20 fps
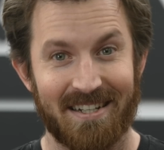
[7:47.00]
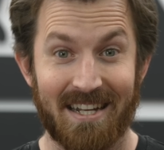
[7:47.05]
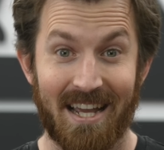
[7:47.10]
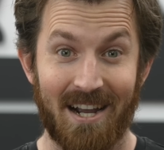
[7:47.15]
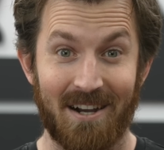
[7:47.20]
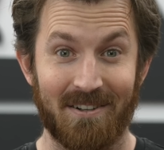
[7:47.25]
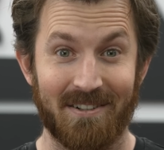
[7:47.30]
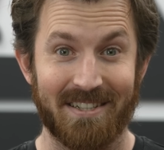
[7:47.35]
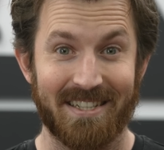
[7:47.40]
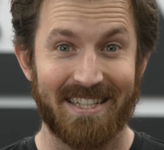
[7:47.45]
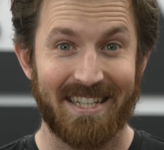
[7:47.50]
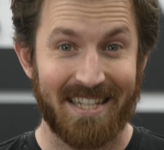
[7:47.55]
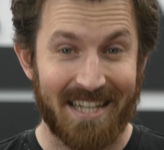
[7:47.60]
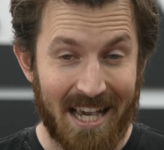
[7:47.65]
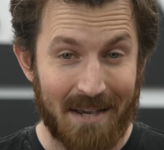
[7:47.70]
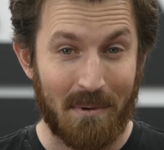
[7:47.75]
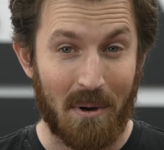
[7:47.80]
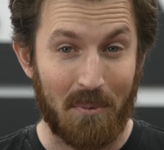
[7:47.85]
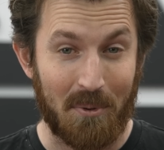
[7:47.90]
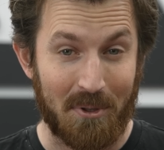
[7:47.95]
Now, he
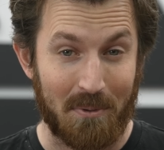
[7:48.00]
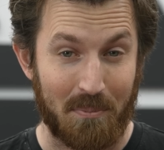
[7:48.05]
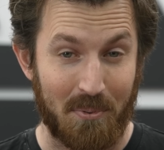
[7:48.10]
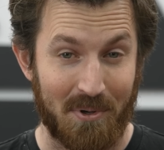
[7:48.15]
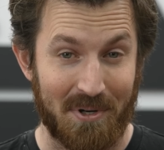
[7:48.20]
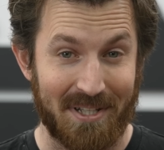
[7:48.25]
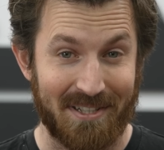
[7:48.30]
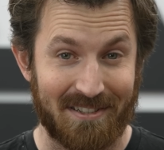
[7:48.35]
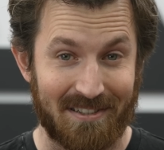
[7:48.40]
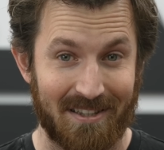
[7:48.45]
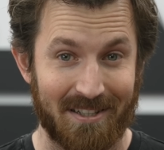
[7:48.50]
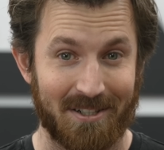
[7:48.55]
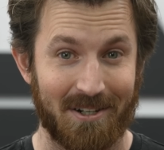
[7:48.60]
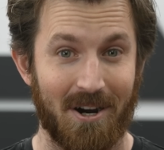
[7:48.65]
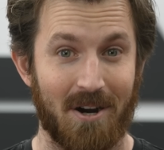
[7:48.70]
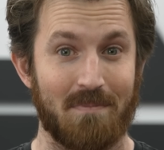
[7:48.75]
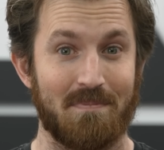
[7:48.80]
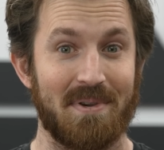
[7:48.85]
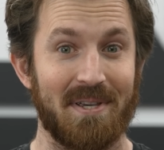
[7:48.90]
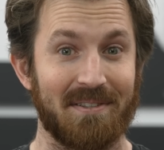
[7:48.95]
came up with a pretty slick
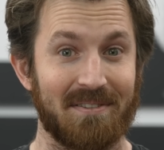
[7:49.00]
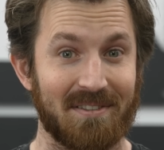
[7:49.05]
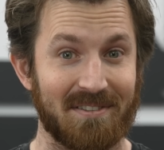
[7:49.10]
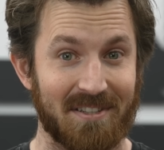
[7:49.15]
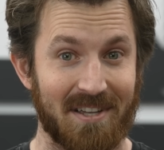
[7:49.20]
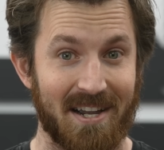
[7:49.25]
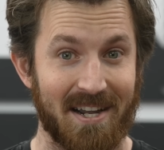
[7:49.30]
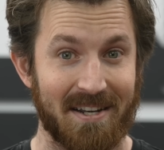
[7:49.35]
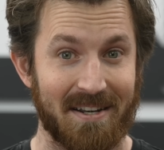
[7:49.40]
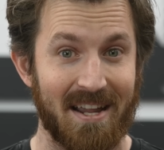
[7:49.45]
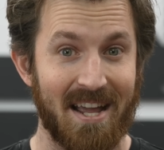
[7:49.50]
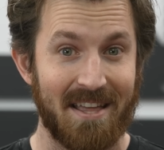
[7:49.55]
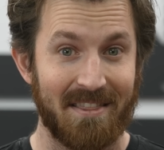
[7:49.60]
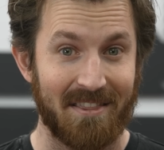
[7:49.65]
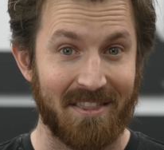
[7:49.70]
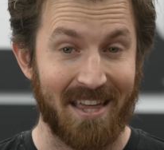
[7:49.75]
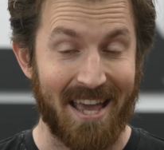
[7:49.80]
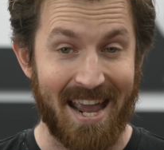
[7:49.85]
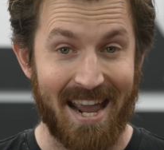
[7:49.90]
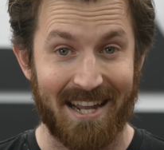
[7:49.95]
arm piece design
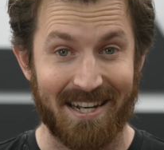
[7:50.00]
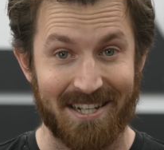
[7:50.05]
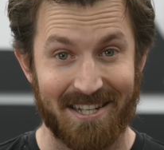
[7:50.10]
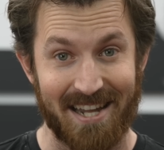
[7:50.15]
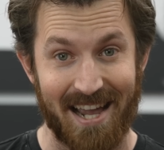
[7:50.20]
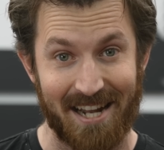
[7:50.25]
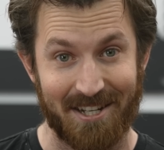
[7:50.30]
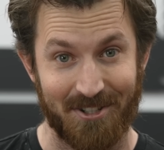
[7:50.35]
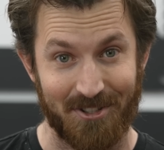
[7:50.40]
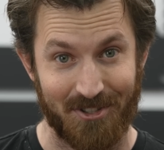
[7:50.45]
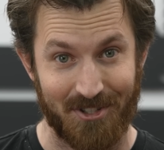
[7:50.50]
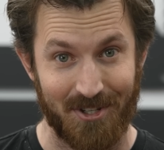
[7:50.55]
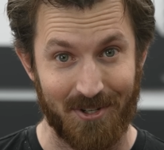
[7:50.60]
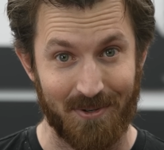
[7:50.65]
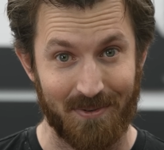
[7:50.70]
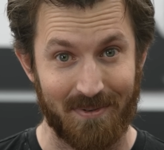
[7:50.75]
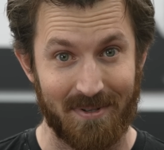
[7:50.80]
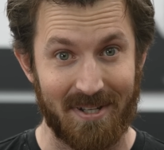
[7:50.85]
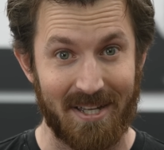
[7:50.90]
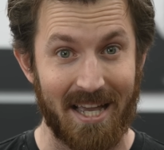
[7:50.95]
that the hand attaches to,